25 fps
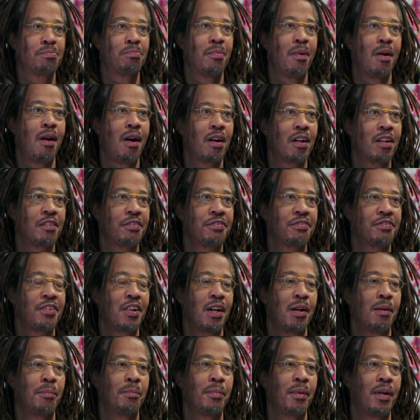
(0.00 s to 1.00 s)
marker
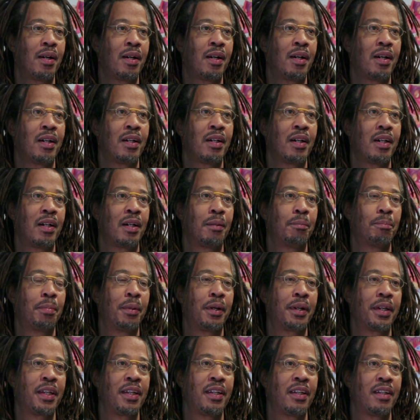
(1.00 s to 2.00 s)
from a
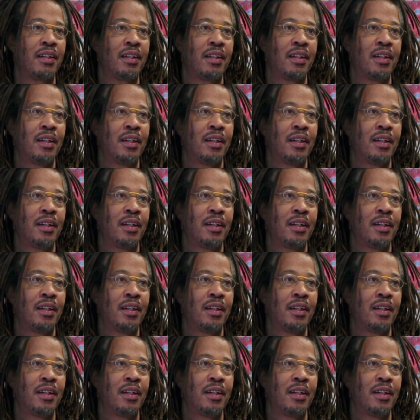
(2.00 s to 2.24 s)
buddy.